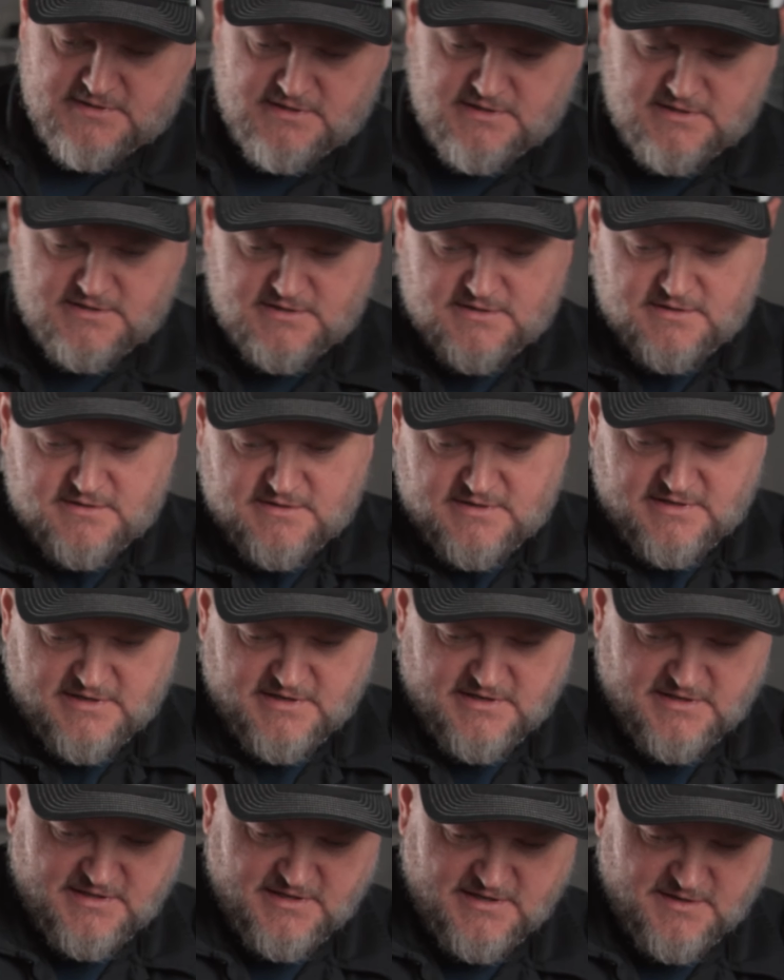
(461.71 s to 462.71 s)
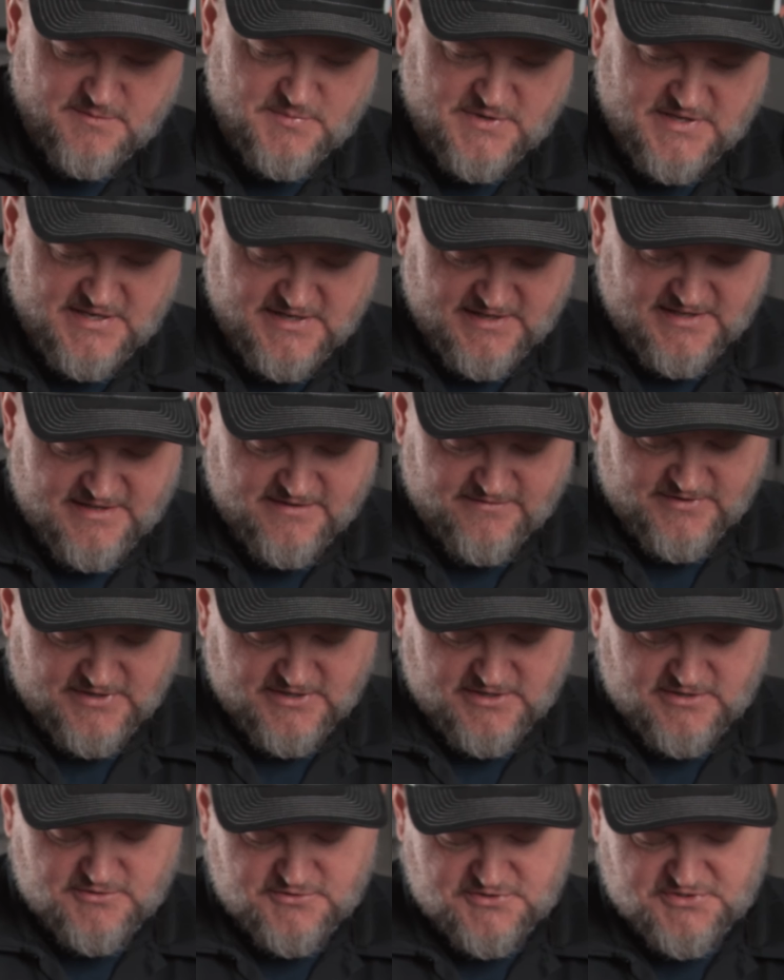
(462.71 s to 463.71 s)
I think I'm gonna give it
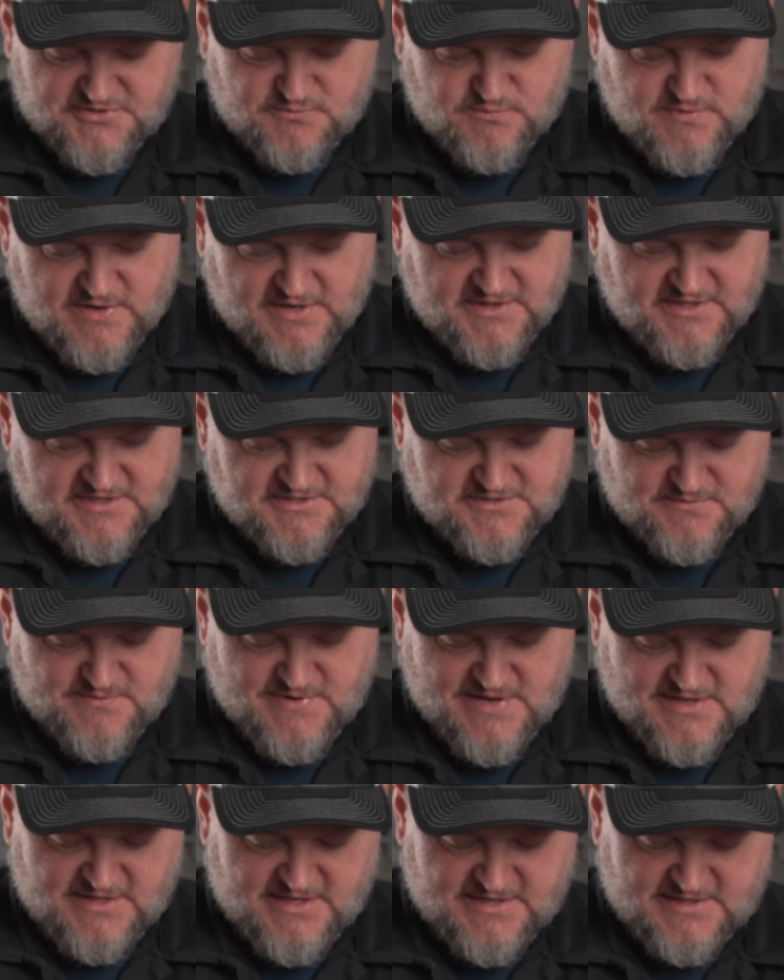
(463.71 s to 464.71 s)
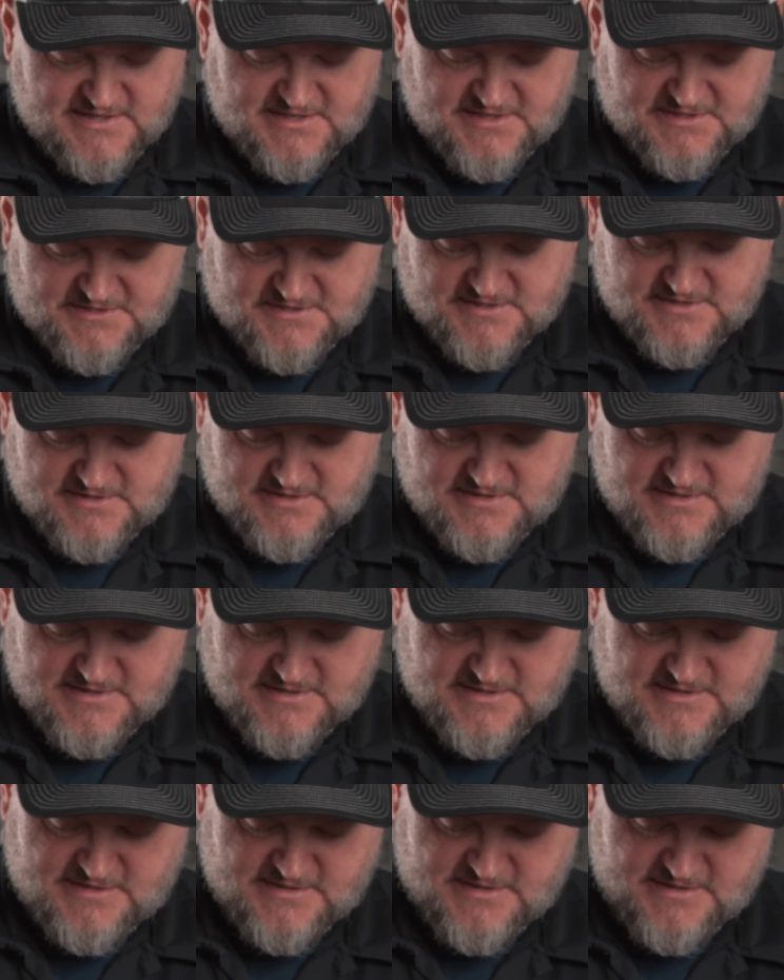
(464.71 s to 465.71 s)
a go just running these around like this.
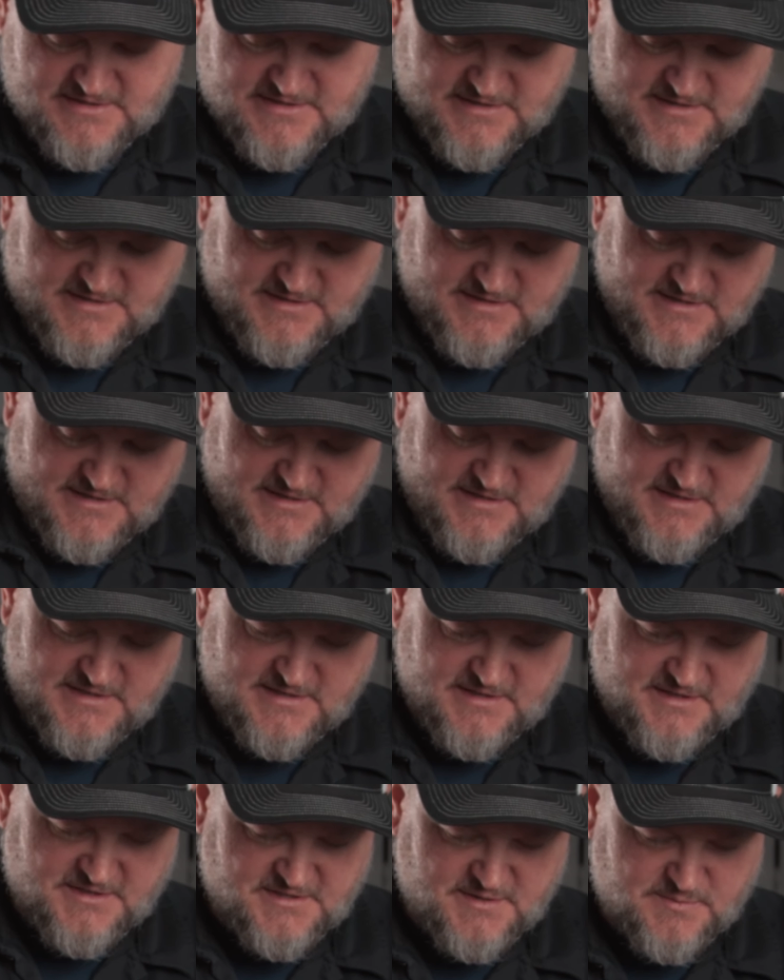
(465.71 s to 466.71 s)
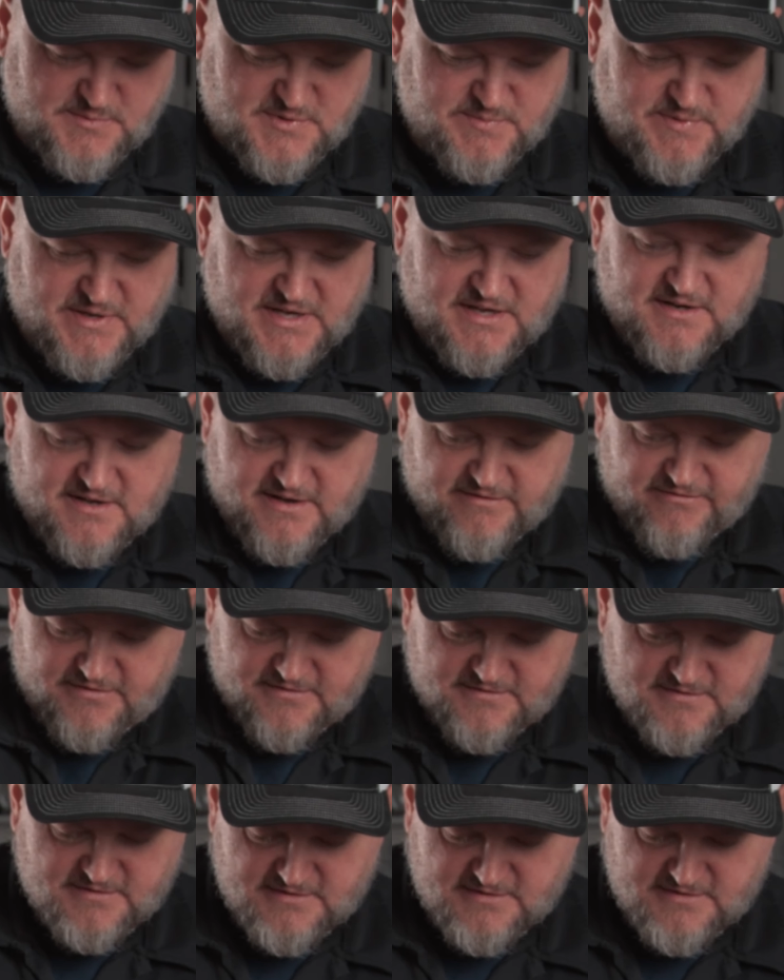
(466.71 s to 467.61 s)
There seems to be enough